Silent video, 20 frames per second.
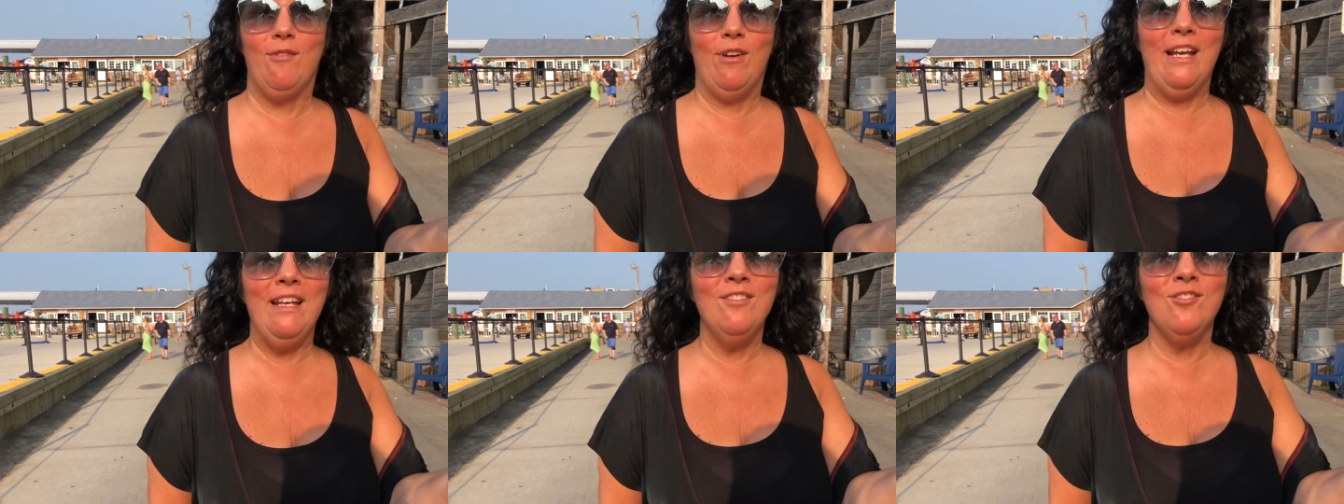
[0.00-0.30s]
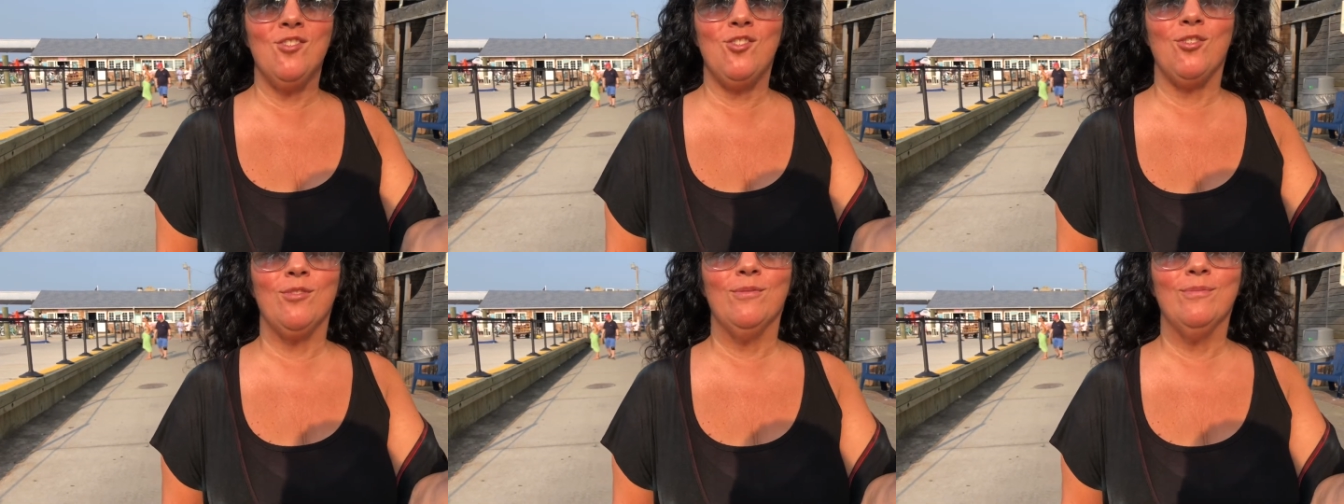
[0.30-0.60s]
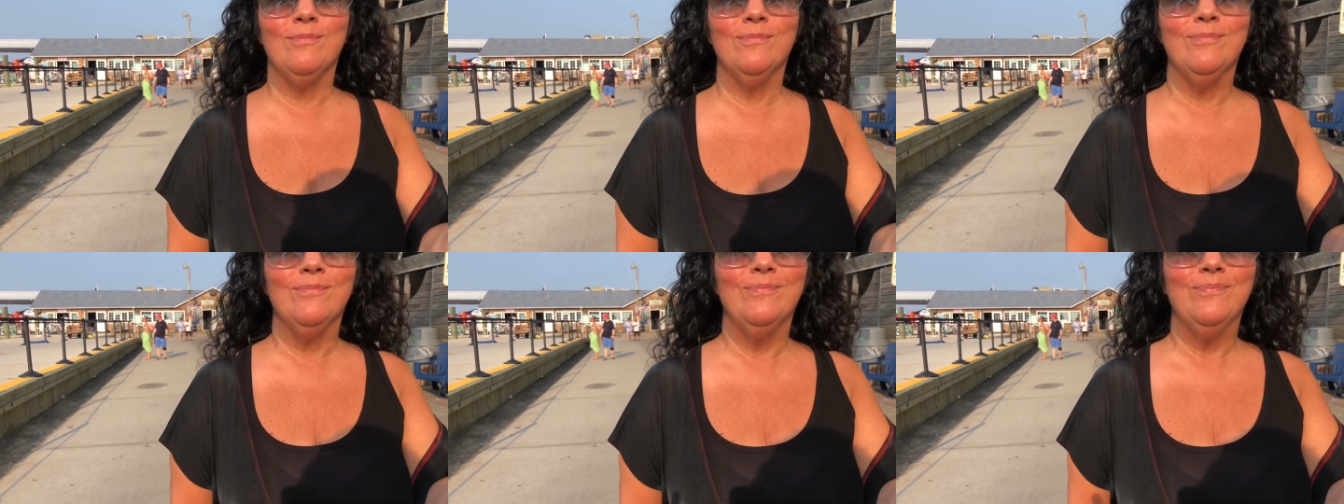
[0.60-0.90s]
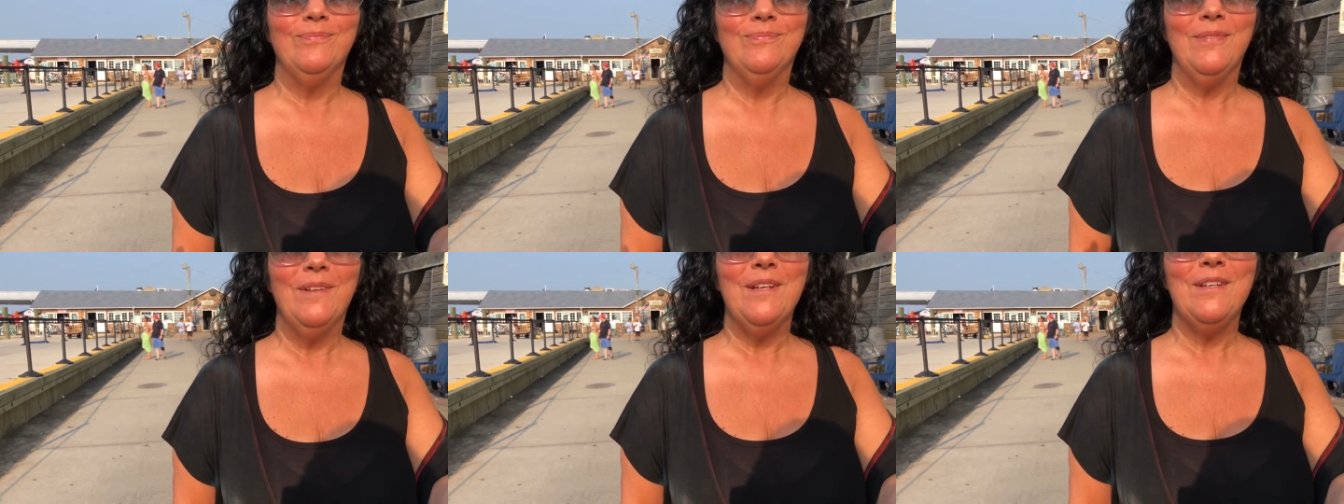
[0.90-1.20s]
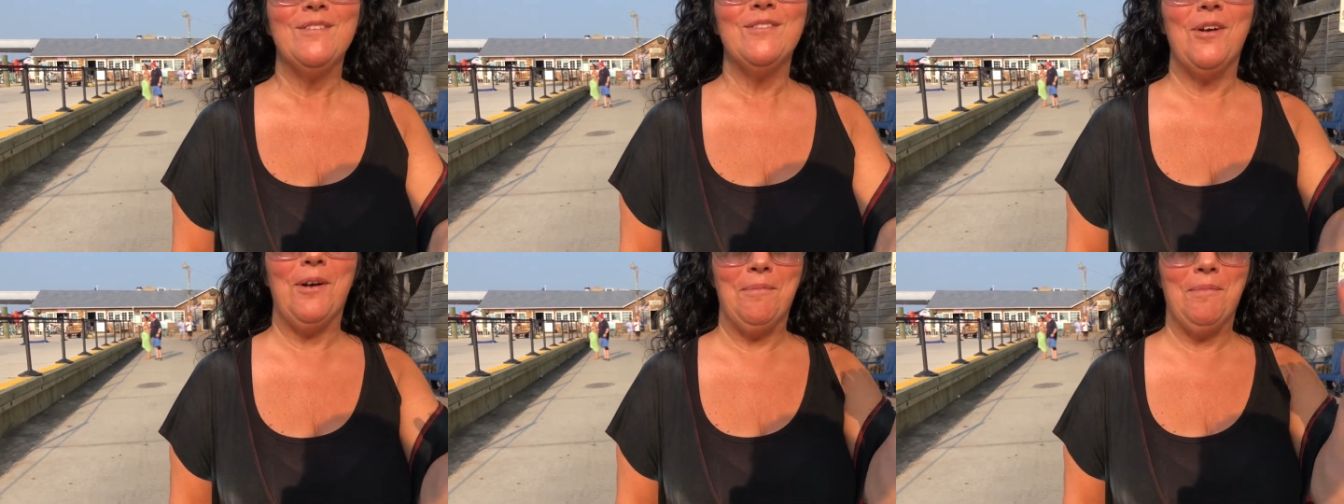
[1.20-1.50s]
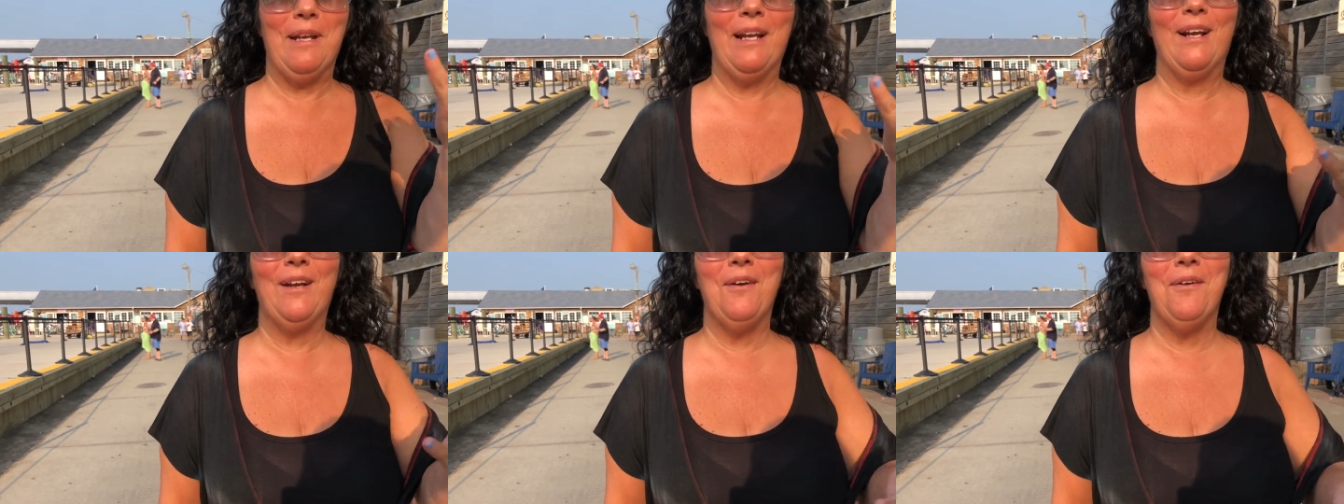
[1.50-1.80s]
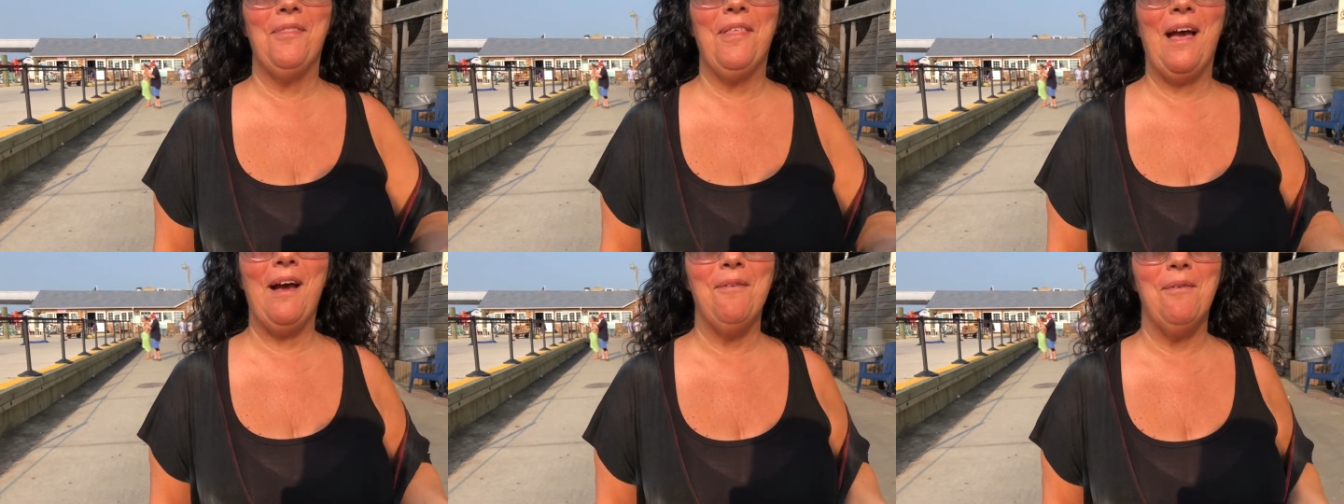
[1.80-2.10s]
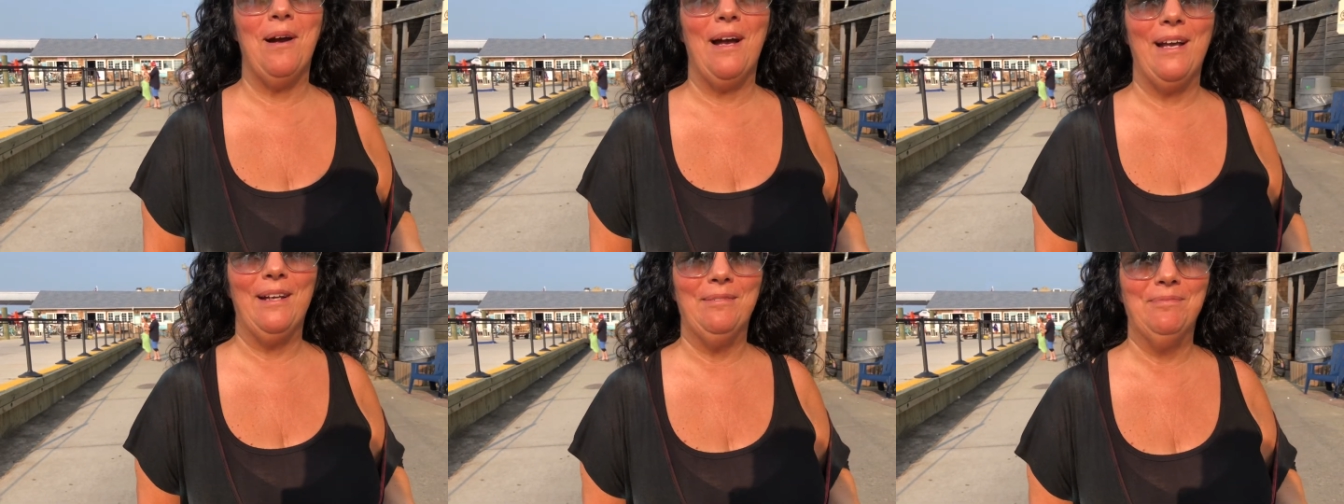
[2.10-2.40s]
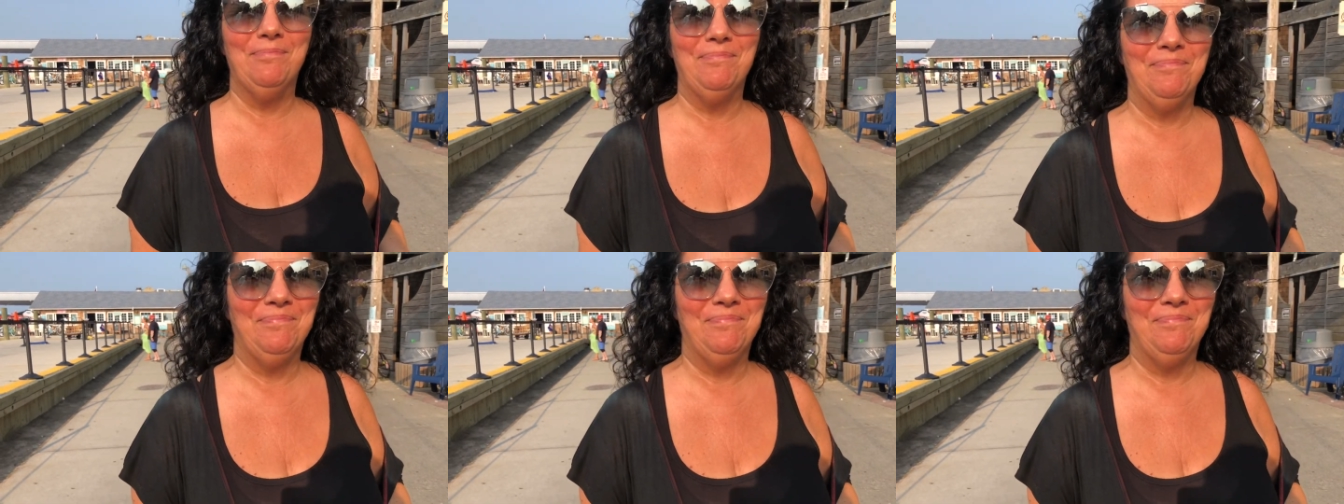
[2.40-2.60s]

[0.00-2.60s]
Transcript: rich. So I'm gonna go that way.